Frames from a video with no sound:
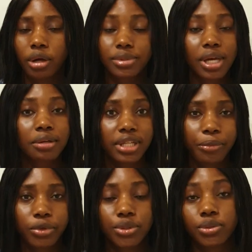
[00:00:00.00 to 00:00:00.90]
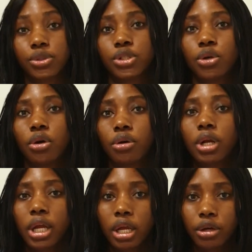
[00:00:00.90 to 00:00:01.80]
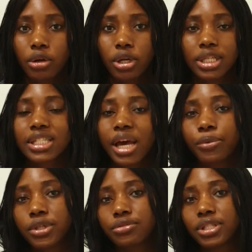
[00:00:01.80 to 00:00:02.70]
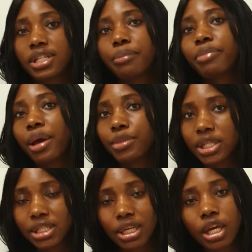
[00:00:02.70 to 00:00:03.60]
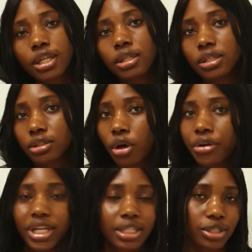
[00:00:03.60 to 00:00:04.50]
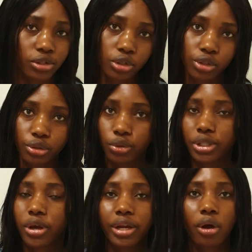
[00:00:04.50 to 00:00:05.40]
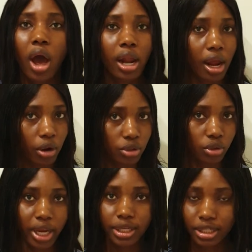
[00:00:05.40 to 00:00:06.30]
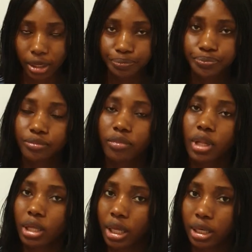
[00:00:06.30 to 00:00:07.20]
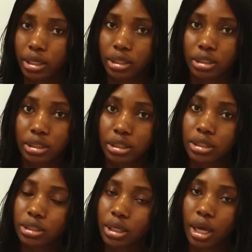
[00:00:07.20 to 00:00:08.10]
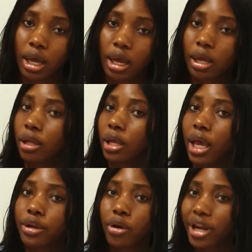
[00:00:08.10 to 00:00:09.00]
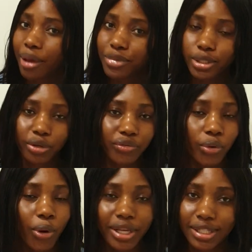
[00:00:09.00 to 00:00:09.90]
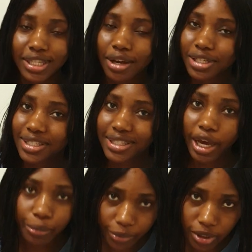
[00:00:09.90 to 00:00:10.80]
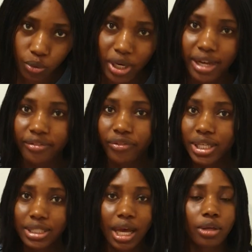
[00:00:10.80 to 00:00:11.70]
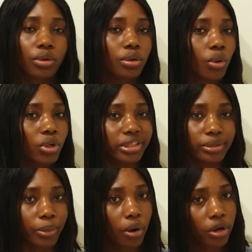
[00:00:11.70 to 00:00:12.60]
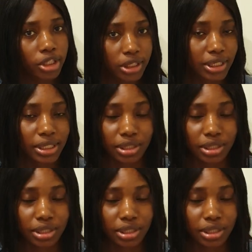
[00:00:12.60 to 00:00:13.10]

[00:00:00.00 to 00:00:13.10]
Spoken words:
South Cyprus with your Northern Cyprus resident permit. Sorry, it is not true. You are not allowed to enter. And any other means of going to Southern Cyprus without a visa, you know the repercussions.